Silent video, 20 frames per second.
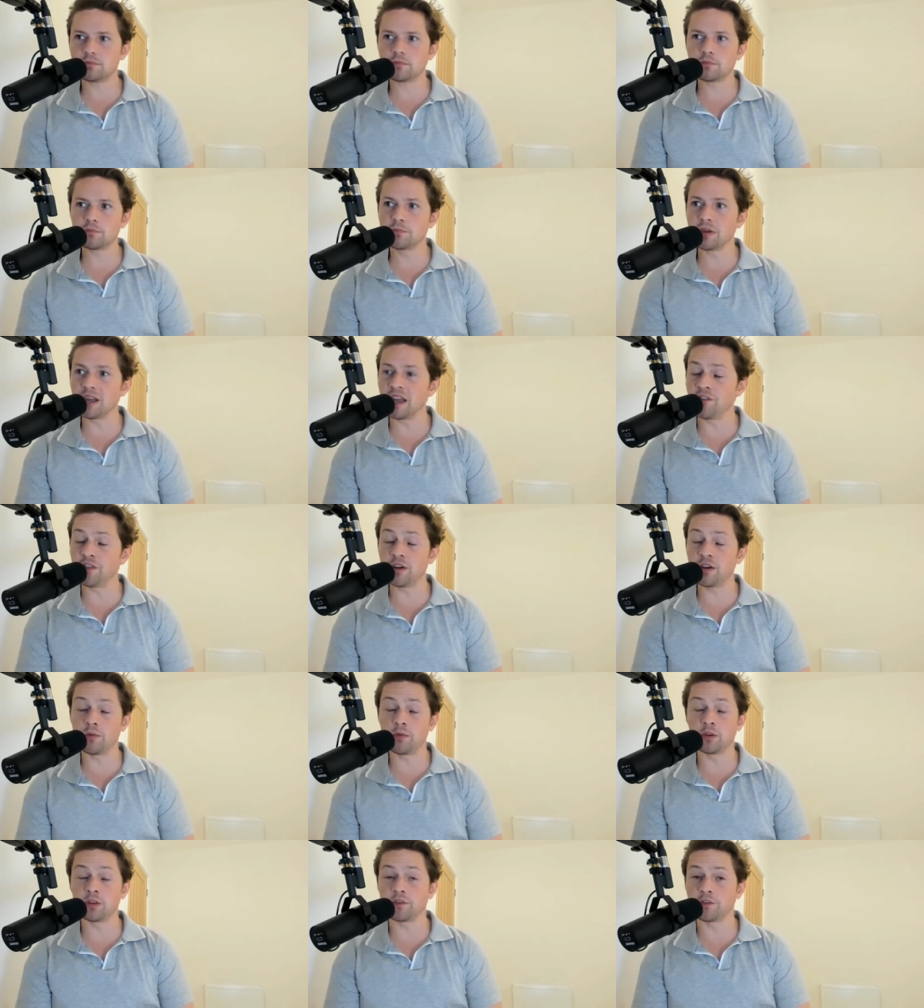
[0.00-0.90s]
But if it
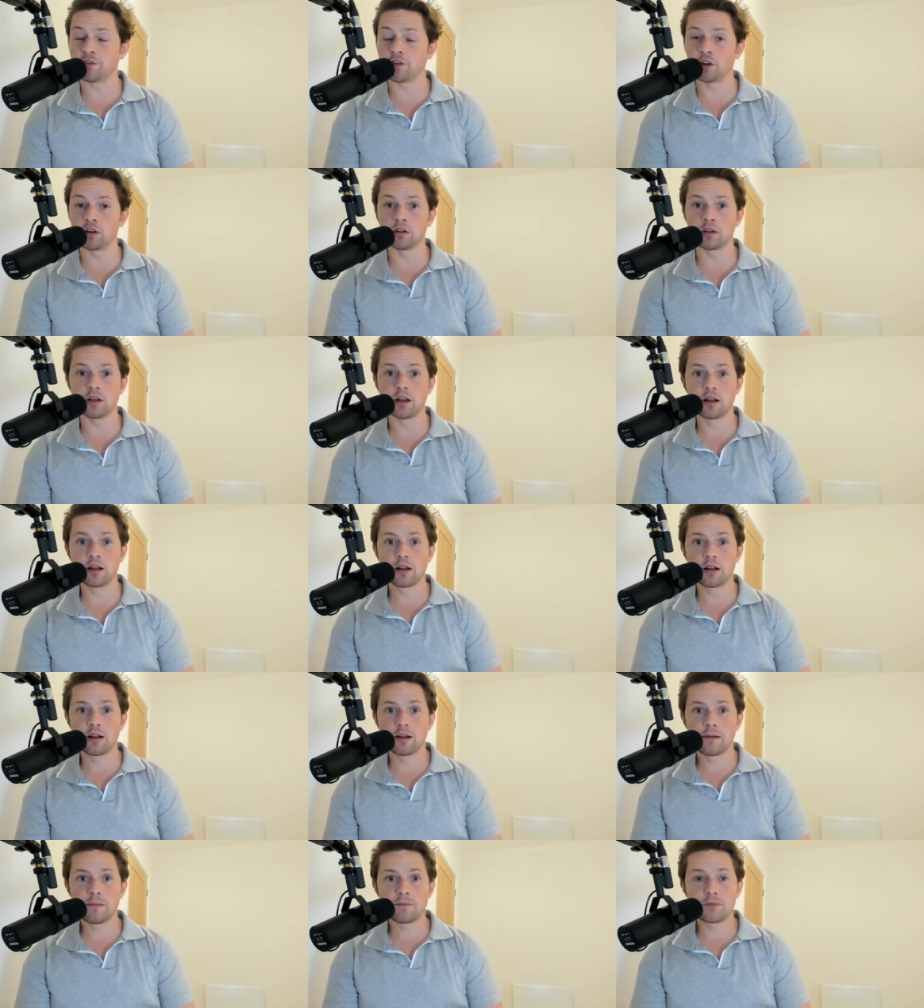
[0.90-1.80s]
was full,
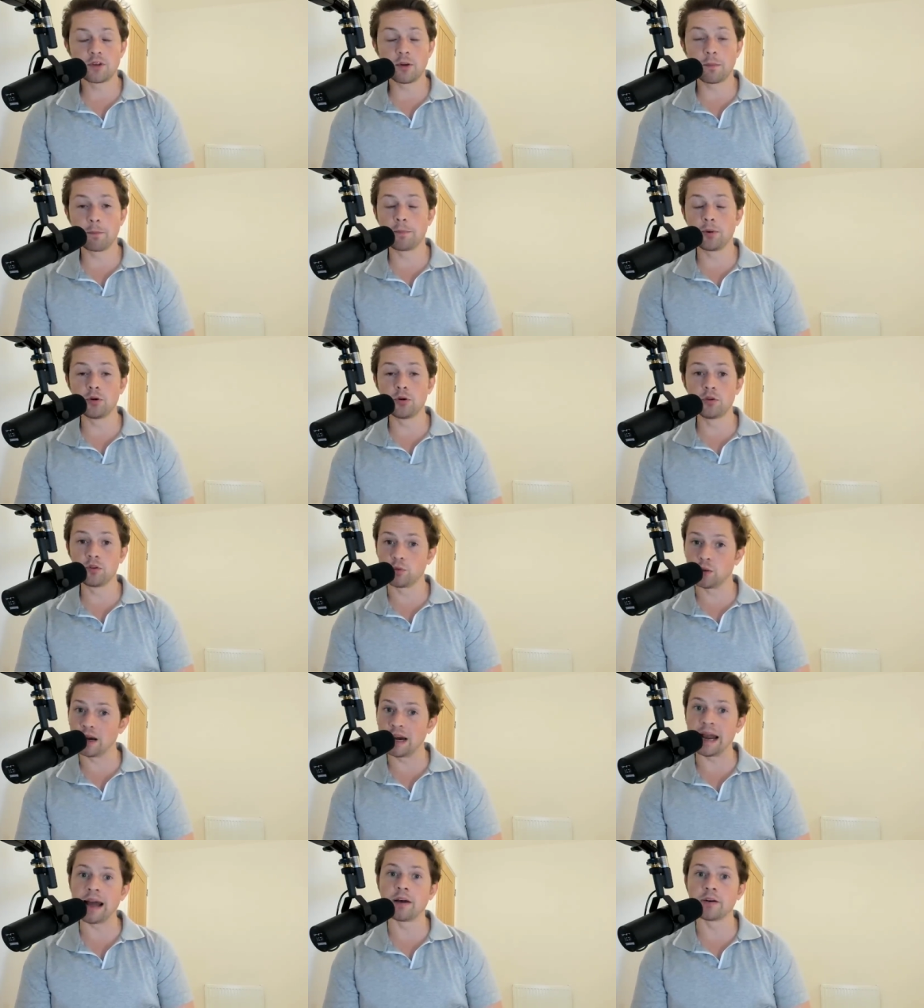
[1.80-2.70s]
the boos were
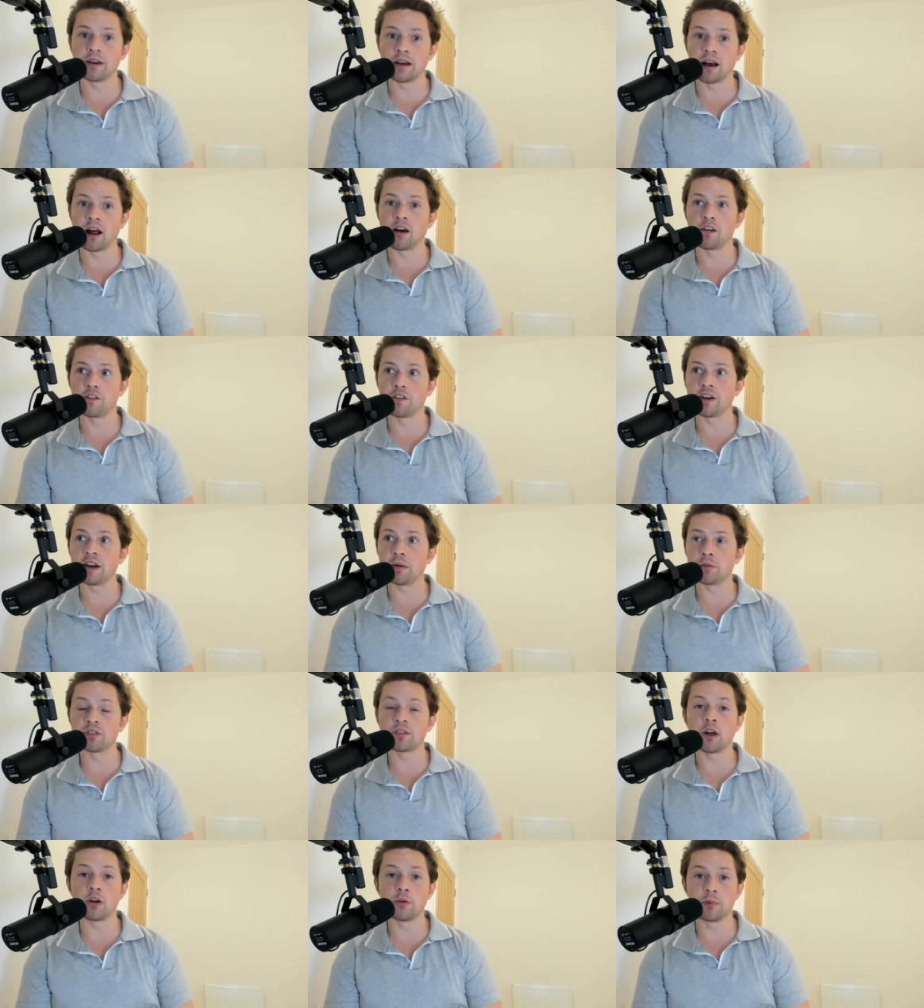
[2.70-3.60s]
loud enough and there was
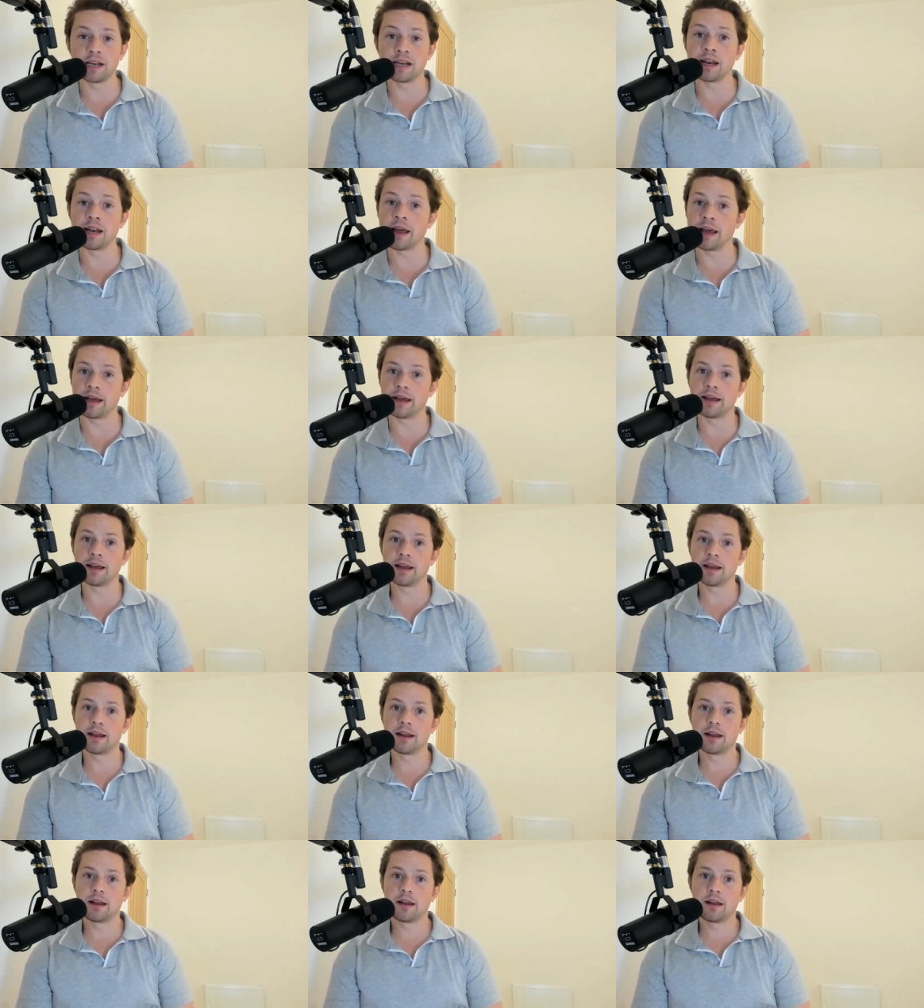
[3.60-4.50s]
nobody there.
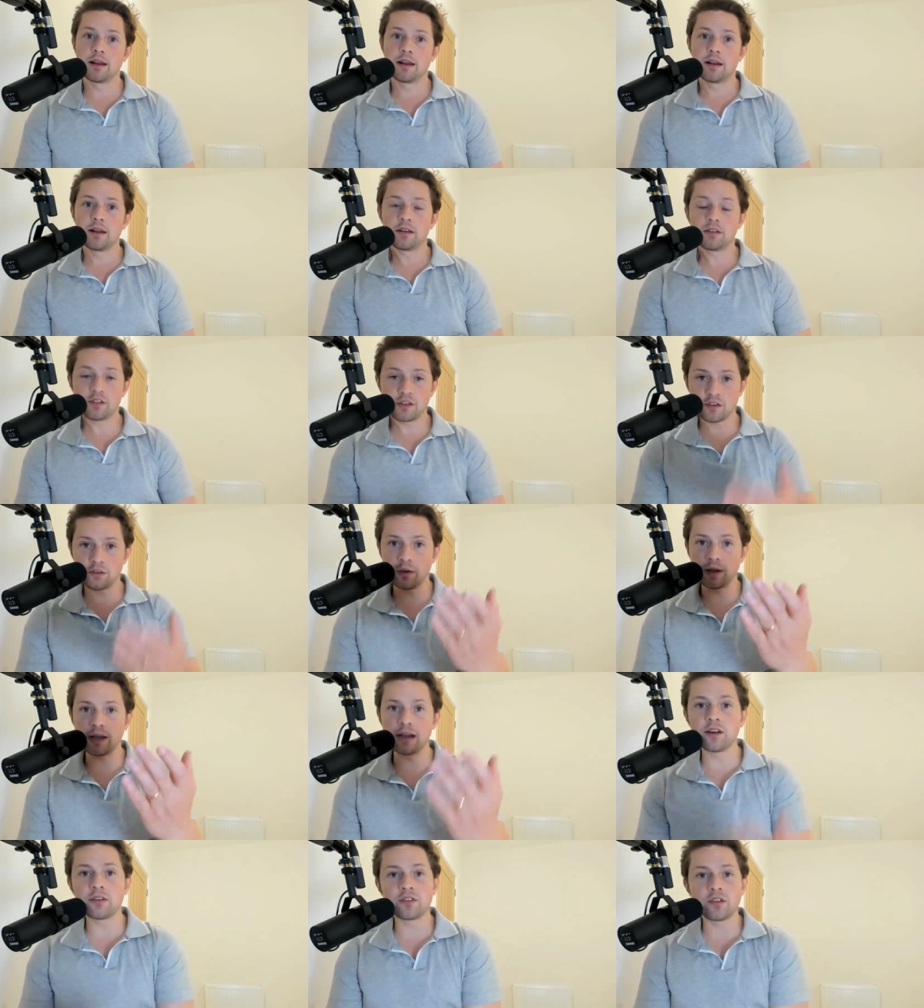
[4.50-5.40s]
Did you hear
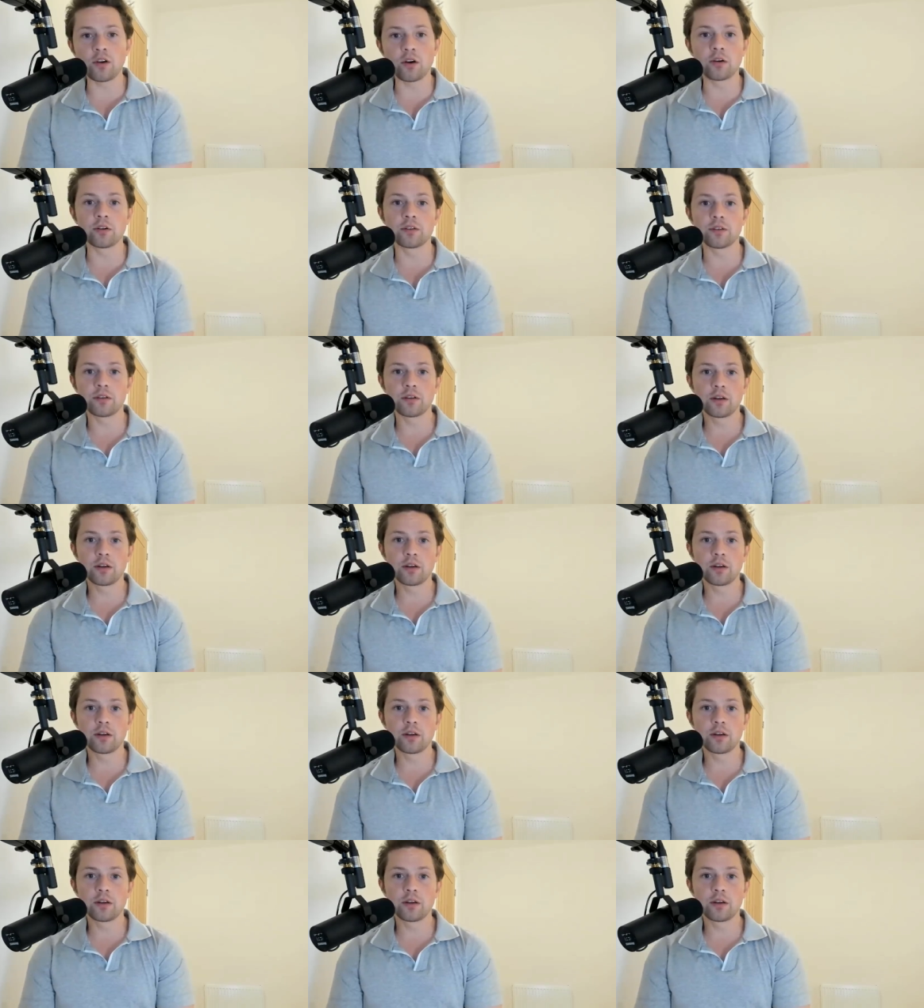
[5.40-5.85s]
the songs?